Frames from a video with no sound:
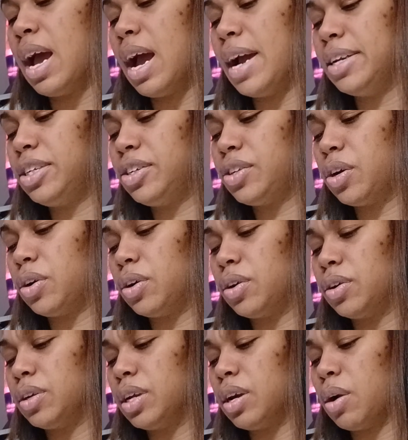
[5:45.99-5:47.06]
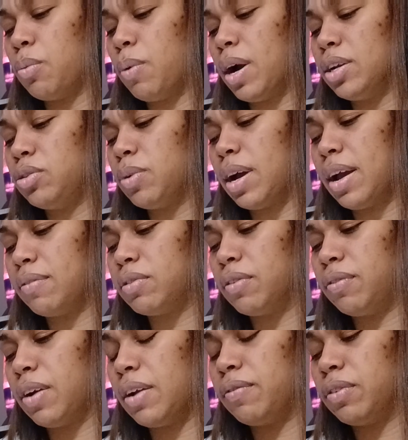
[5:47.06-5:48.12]
I just heard, why do I have to
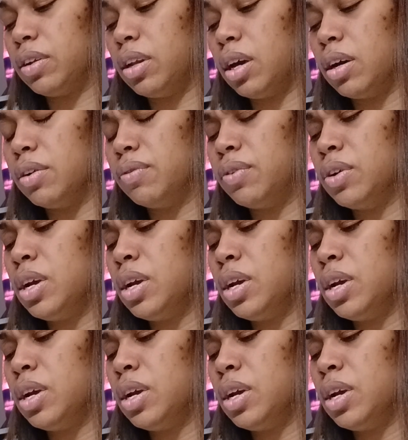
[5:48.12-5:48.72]
fight for love?